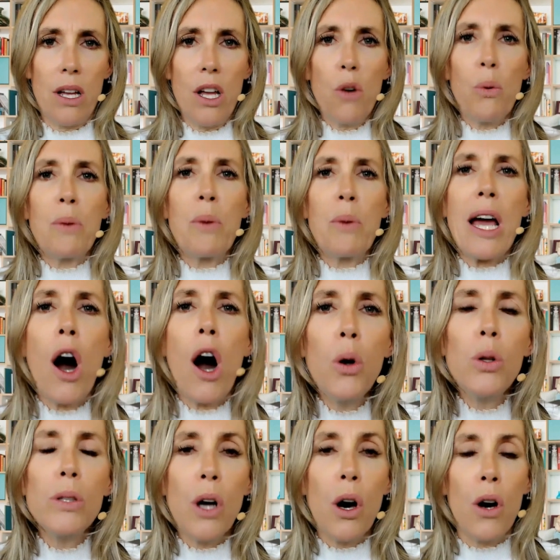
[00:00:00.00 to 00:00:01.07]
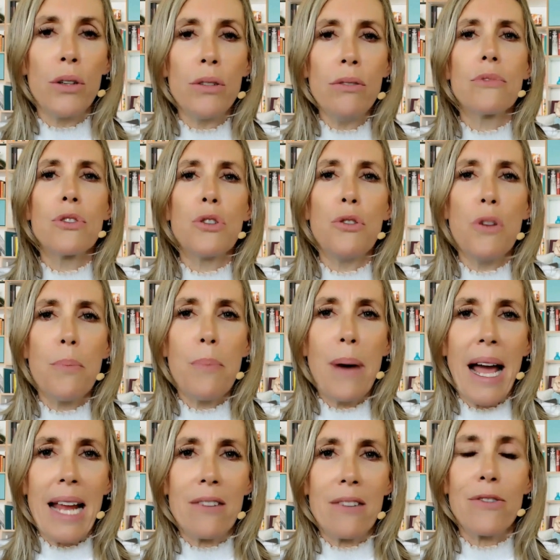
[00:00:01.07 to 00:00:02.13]
when we hold on to the
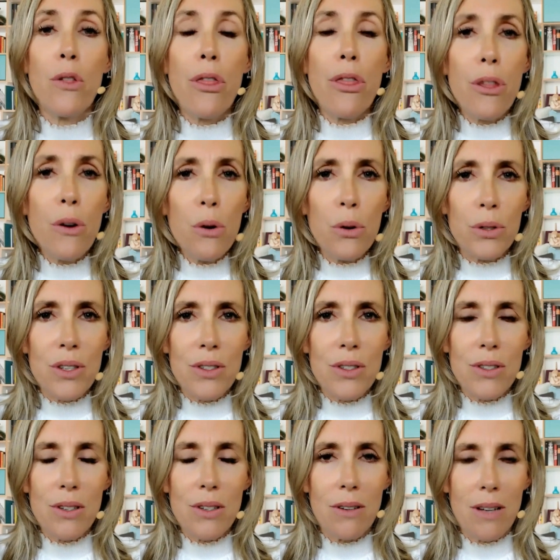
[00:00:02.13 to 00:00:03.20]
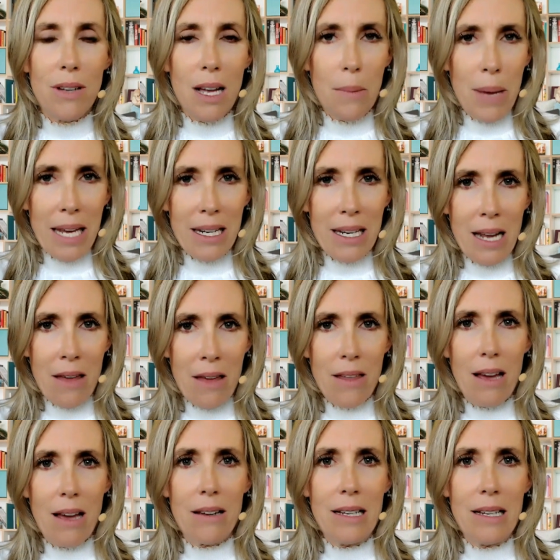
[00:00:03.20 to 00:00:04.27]
painful thoughts about
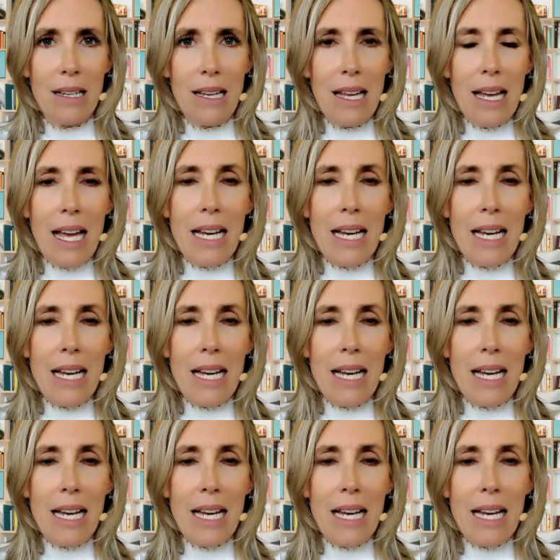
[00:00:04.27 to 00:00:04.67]
another and